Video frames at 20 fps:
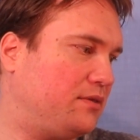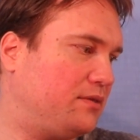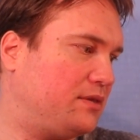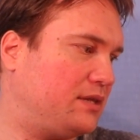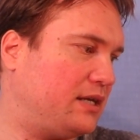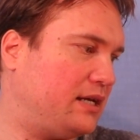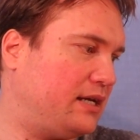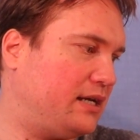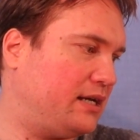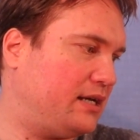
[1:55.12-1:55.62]

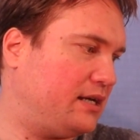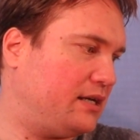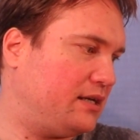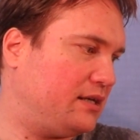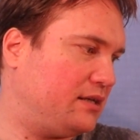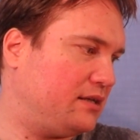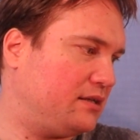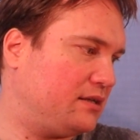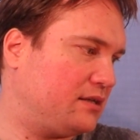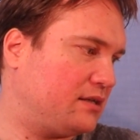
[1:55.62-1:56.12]

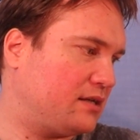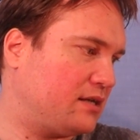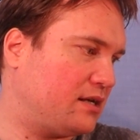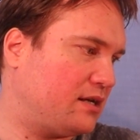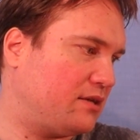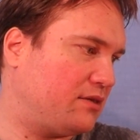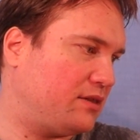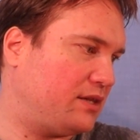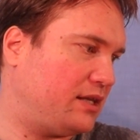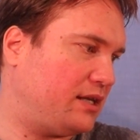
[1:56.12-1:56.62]
Then
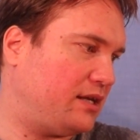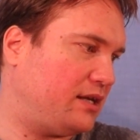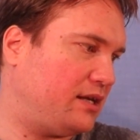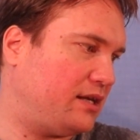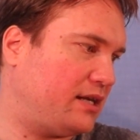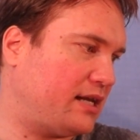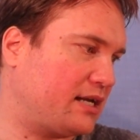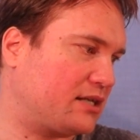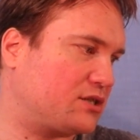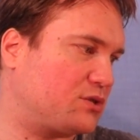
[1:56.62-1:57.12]
the
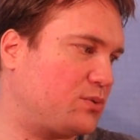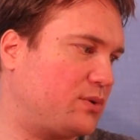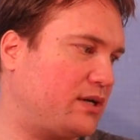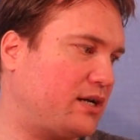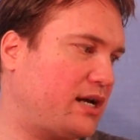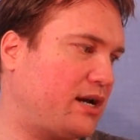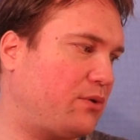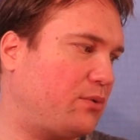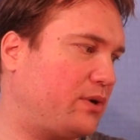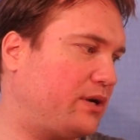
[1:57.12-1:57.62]
next one
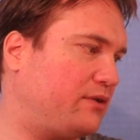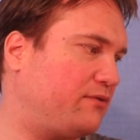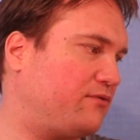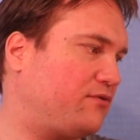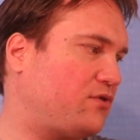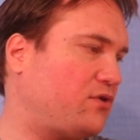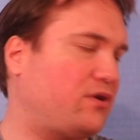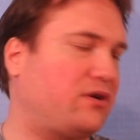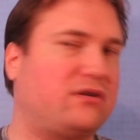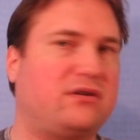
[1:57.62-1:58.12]
I went
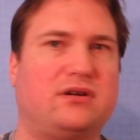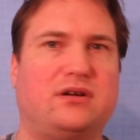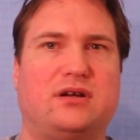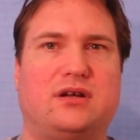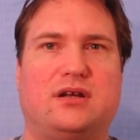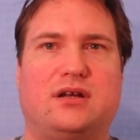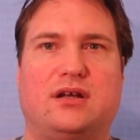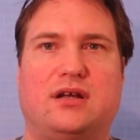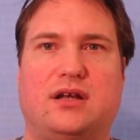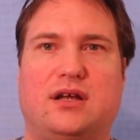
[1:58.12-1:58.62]
for
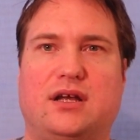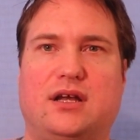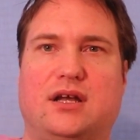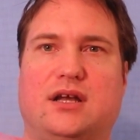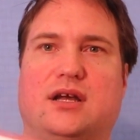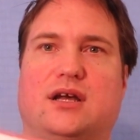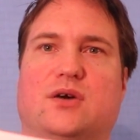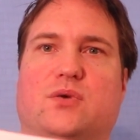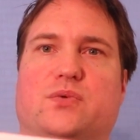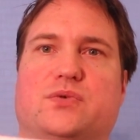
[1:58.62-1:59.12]

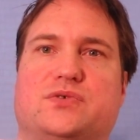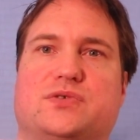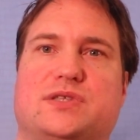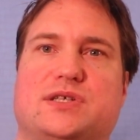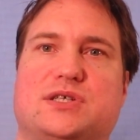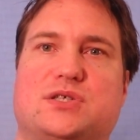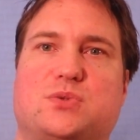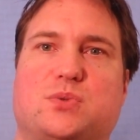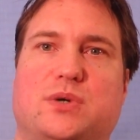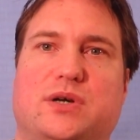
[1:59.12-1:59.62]
was
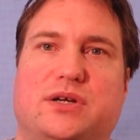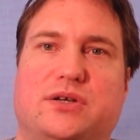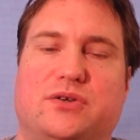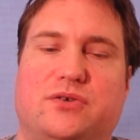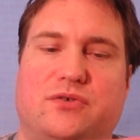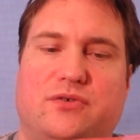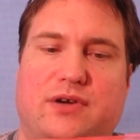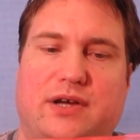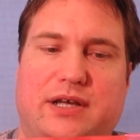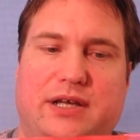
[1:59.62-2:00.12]
this
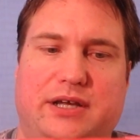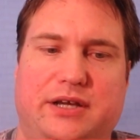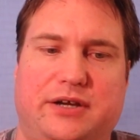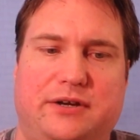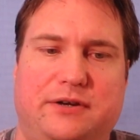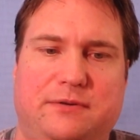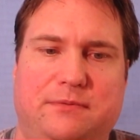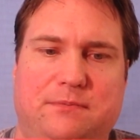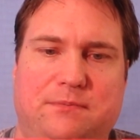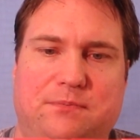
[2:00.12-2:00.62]
one right
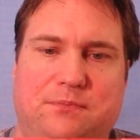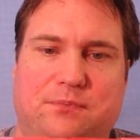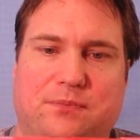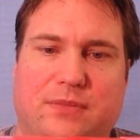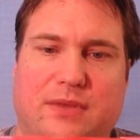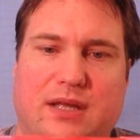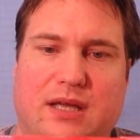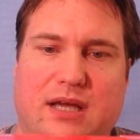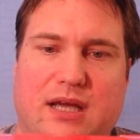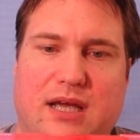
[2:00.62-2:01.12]
here,
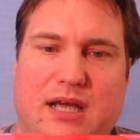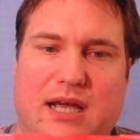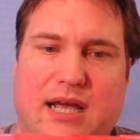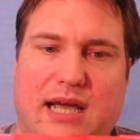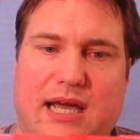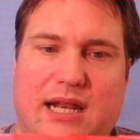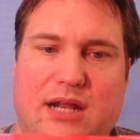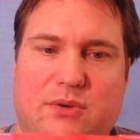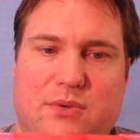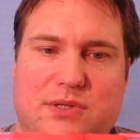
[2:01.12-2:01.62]

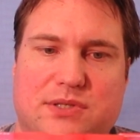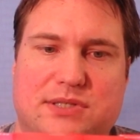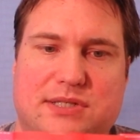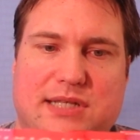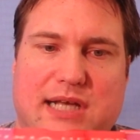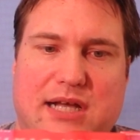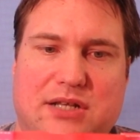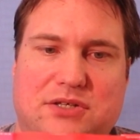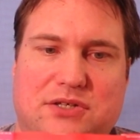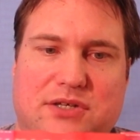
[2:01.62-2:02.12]
and it was
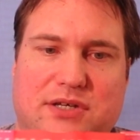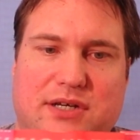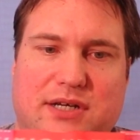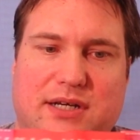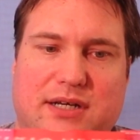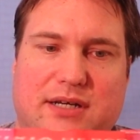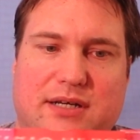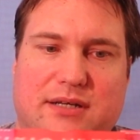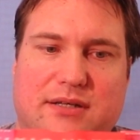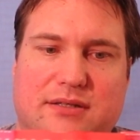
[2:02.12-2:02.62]
such
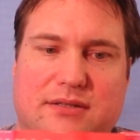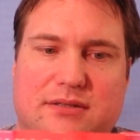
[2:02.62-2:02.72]
a